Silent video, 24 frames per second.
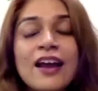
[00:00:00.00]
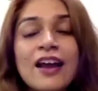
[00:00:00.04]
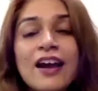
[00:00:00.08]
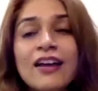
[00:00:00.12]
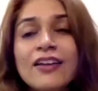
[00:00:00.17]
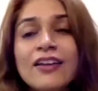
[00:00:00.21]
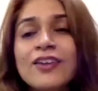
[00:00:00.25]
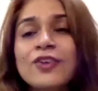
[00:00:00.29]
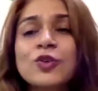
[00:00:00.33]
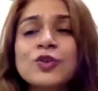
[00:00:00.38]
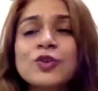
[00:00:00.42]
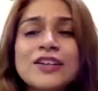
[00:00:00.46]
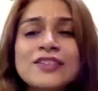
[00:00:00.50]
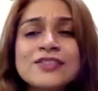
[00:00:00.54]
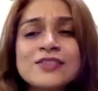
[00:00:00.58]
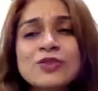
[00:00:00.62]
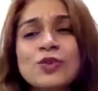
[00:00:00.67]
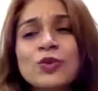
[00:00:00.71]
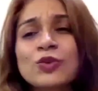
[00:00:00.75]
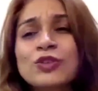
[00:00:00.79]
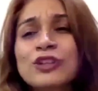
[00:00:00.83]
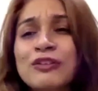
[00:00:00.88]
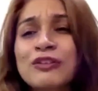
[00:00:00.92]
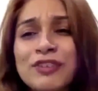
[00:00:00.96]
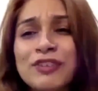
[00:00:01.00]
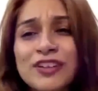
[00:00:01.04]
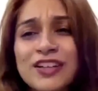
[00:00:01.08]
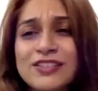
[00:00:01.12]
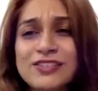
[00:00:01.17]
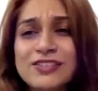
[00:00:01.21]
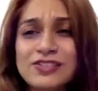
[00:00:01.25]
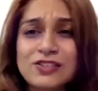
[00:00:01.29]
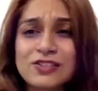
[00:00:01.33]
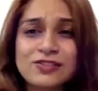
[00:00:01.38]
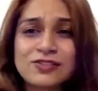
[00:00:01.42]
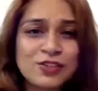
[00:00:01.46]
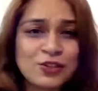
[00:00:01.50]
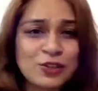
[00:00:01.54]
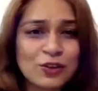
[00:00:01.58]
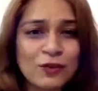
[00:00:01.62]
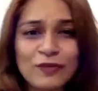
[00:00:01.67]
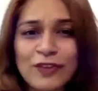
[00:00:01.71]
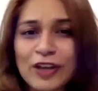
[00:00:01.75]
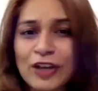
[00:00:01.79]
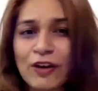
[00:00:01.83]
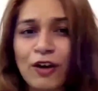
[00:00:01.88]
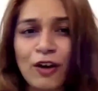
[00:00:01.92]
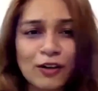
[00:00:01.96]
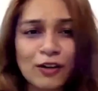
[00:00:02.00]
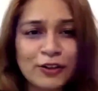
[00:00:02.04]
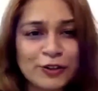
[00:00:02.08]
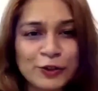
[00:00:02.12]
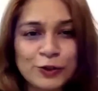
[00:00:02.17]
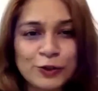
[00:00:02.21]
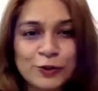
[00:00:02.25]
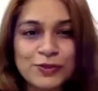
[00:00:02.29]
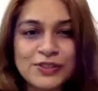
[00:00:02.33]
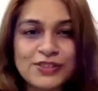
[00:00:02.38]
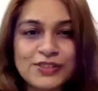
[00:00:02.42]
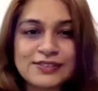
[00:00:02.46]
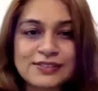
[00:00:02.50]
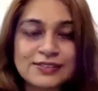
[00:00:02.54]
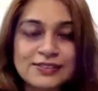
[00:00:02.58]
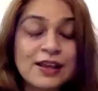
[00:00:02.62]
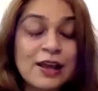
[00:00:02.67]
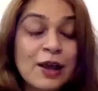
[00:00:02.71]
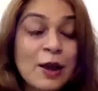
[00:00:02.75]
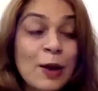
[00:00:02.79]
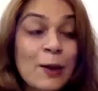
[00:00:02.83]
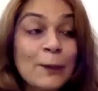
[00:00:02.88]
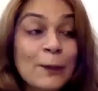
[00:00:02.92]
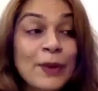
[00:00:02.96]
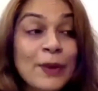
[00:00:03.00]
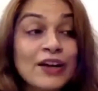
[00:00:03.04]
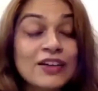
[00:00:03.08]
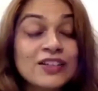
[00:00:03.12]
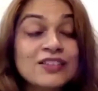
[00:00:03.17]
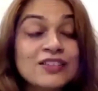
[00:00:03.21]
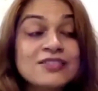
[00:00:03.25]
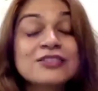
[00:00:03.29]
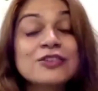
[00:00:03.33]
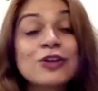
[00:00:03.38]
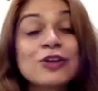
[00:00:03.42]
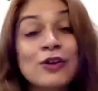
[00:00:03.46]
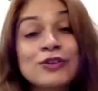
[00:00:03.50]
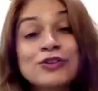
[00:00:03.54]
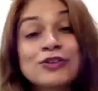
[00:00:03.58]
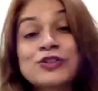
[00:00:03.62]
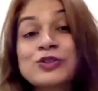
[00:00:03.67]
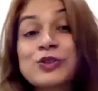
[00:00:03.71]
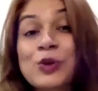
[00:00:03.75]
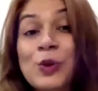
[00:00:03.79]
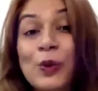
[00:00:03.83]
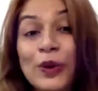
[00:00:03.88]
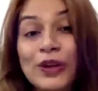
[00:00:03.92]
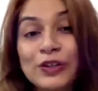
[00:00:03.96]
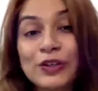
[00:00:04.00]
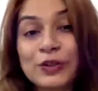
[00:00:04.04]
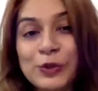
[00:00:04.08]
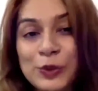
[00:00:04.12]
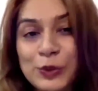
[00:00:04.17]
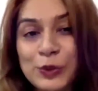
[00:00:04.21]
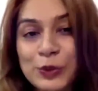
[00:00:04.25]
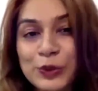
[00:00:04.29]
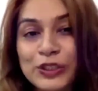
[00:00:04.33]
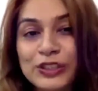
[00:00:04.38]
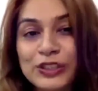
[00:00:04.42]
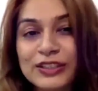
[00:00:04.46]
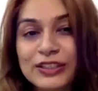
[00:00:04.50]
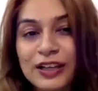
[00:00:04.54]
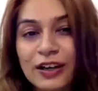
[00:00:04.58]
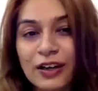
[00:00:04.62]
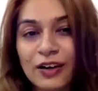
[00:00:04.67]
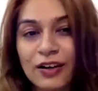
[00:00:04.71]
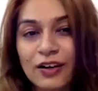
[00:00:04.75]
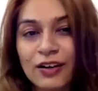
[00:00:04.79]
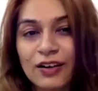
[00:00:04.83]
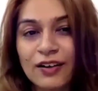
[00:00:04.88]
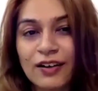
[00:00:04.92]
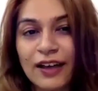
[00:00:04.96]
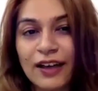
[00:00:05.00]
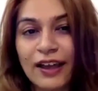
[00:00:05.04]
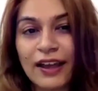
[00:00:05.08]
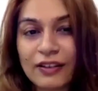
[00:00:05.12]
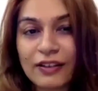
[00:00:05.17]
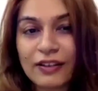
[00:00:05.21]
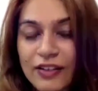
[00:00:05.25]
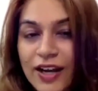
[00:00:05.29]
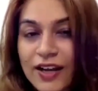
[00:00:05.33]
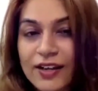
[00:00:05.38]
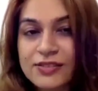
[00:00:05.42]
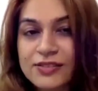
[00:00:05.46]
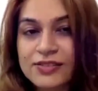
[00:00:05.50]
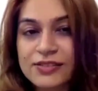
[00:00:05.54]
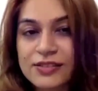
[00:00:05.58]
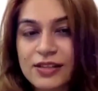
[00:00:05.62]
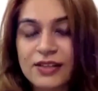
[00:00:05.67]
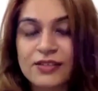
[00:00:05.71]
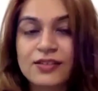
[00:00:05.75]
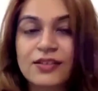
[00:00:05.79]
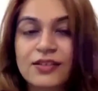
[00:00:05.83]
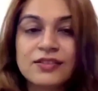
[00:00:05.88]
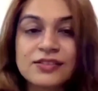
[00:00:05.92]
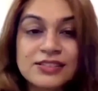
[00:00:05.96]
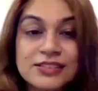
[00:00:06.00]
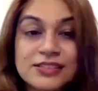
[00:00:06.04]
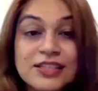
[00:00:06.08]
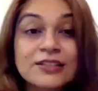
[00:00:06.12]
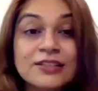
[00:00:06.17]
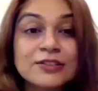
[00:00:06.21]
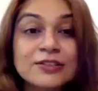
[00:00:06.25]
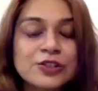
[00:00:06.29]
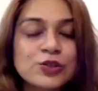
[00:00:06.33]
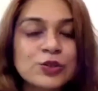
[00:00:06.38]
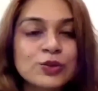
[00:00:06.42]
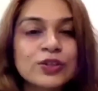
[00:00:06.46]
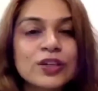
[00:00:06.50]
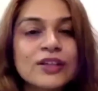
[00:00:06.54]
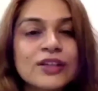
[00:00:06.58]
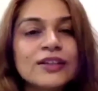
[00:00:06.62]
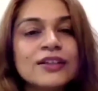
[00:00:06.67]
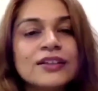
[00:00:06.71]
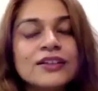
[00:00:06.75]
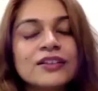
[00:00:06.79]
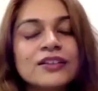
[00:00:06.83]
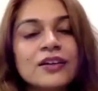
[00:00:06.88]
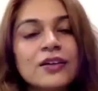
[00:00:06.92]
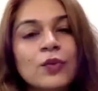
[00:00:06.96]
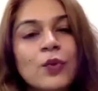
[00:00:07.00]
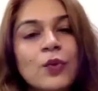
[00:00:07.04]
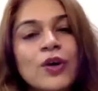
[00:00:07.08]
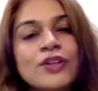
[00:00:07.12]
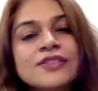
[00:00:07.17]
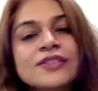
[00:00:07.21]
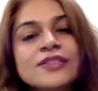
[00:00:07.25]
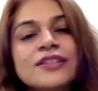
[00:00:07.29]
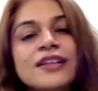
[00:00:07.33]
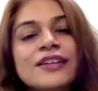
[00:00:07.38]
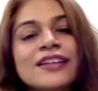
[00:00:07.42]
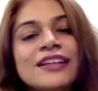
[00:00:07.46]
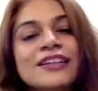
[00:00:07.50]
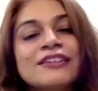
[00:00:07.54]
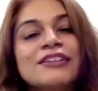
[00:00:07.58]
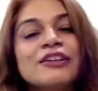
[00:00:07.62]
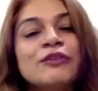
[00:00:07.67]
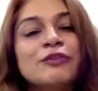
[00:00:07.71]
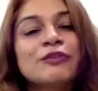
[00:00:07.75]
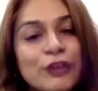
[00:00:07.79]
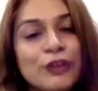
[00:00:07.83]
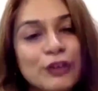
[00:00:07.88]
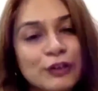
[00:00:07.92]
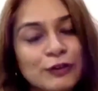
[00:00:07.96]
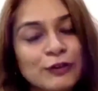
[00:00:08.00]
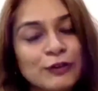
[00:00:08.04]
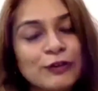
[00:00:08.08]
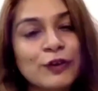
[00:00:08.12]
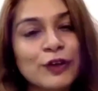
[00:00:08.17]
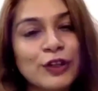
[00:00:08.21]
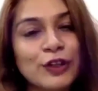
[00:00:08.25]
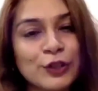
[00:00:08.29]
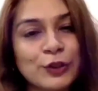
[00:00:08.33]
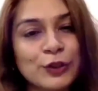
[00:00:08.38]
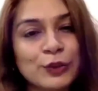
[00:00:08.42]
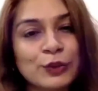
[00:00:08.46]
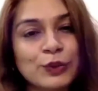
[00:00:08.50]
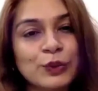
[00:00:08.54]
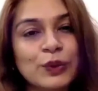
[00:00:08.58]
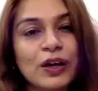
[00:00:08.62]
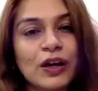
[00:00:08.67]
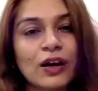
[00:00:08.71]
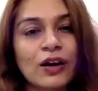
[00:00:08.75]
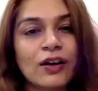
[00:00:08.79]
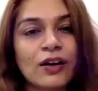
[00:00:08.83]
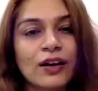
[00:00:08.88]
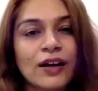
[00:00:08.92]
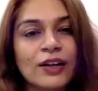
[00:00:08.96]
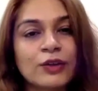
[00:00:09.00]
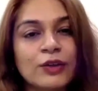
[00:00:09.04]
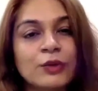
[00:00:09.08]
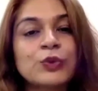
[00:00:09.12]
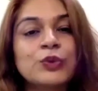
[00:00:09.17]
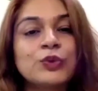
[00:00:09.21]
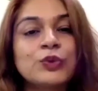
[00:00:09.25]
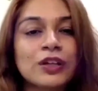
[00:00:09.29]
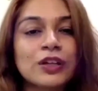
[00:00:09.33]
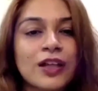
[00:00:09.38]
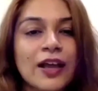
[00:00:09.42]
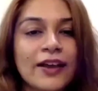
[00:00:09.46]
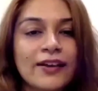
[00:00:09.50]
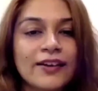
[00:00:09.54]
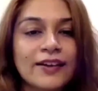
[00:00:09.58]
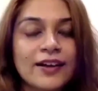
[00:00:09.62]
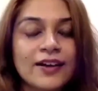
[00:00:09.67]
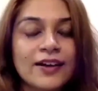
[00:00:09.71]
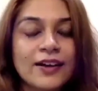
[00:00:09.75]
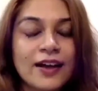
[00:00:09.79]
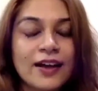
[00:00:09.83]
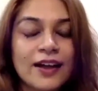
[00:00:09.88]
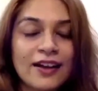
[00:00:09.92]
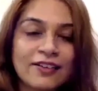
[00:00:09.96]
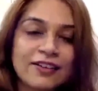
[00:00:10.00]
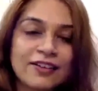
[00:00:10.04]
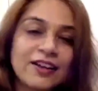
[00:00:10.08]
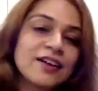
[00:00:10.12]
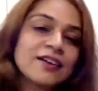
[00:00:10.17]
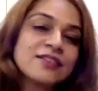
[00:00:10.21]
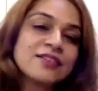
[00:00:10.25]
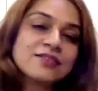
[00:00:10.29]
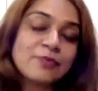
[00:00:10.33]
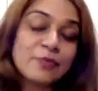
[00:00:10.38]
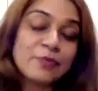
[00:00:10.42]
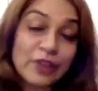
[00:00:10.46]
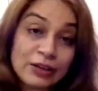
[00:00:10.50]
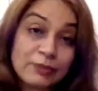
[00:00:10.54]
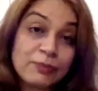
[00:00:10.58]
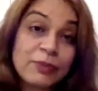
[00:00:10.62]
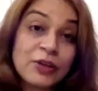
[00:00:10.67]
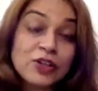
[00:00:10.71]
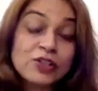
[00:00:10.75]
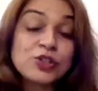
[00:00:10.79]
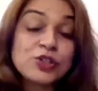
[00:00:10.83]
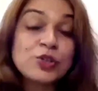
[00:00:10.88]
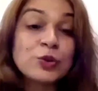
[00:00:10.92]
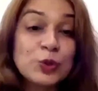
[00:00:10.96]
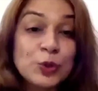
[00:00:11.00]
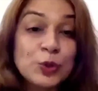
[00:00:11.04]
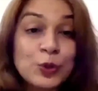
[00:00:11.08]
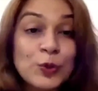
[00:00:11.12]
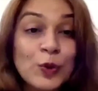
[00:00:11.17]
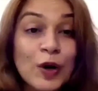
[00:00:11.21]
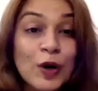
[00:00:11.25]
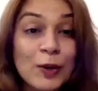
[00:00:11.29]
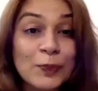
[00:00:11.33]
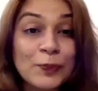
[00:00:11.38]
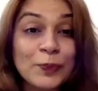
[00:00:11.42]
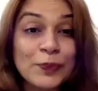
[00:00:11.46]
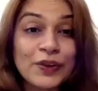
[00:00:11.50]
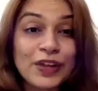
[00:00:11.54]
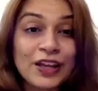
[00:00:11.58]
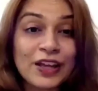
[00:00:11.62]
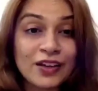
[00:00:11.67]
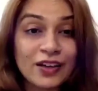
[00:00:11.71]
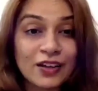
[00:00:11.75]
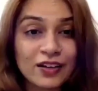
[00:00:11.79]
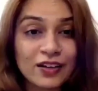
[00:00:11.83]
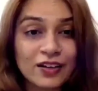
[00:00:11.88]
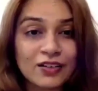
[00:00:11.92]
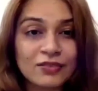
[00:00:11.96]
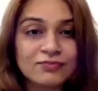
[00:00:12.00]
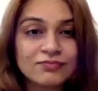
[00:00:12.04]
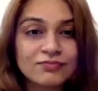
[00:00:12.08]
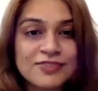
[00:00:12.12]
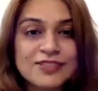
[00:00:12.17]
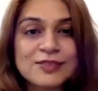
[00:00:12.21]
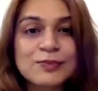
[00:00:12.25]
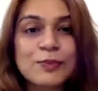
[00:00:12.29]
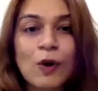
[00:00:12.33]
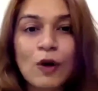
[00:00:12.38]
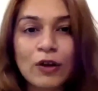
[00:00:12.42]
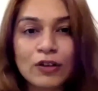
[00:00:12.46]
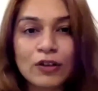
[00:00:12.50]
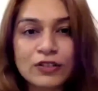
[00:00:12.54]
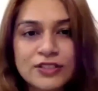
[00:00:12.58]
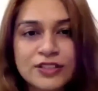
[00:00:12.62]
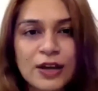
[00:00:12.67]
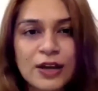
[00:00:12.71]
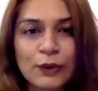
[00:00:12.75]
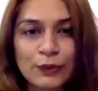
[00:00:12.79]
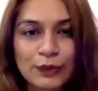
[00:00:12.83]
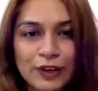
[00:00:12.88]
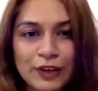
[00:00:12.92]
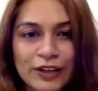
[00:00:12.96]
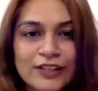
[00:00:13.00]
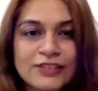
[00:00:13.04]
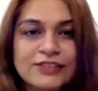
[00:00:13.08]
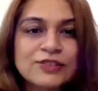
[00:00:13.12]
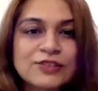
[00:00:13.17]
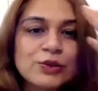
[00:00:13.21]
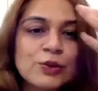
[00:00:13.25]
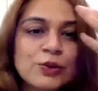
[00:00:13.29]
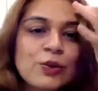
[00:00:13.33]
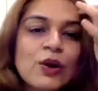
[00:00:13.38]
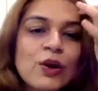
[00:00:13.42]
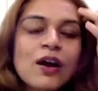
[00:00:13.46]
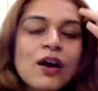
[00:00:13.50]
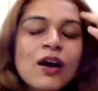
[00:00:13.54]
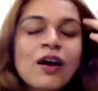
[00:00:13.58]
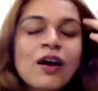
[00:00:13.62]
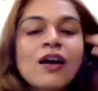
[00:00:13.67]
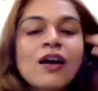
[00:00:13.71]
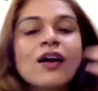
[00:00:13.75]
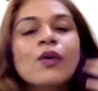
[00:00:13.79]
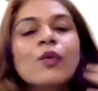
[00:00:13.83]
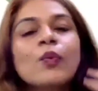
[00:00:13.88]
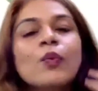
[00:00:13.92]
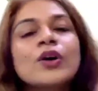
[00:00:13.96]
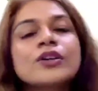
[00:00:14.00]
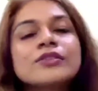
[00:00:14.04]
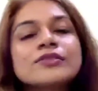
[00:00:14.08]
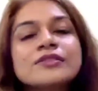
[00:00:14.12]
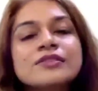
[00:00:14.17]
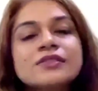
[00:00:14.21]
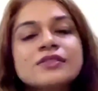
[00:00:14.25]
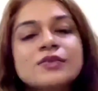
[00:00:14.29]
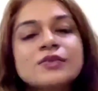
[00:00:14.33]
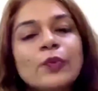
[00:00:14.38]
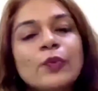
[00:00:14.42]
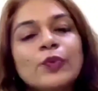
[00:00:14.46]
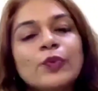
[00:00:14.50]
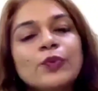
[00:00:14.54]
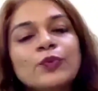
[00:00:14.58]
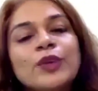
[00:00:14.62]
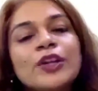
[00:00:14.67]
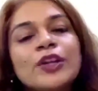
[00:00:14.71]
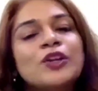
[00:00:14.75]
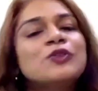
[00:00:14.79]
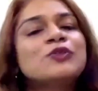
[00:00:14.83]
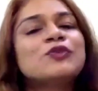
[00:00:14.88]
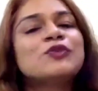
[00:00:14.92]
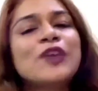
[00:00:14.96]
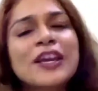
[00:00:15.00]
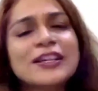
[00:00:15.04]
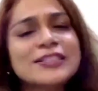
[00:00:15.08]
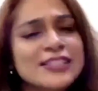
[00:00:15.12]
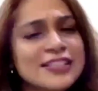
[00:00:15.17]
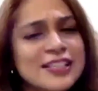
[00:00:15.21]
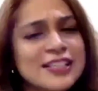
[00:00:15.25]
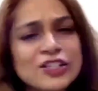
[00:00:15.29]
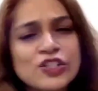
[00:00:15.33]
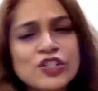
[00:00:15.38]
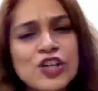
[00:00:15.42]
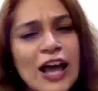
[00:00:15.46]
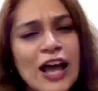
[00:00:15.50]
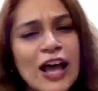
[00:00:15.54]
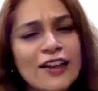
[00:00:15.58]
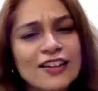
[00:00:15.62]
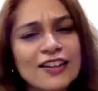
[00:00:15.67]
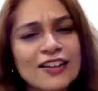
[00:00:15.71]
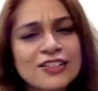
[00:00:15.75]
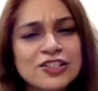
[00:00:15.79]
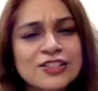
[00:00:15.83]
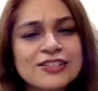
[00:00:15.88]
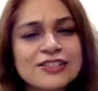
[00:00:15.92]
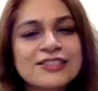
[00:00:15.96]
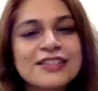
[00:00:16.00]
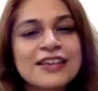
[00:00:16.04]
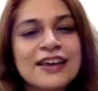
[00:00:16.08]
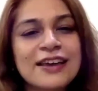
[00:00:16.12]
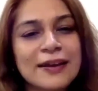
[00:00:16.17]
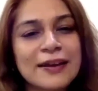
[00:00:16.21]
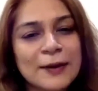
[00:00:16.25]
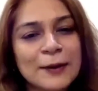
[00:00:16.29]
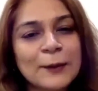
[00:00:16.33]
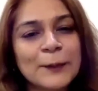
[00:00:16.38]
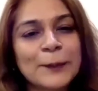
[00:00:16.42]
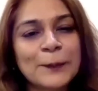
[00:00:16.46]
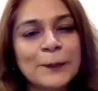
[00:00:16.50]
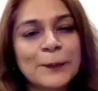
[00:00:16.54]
there's no different. It's just we are all humans, but it's not so in rural areas still. So was it any different for you in rural area because you grew up in a small town, right? So was did you face any challenges there?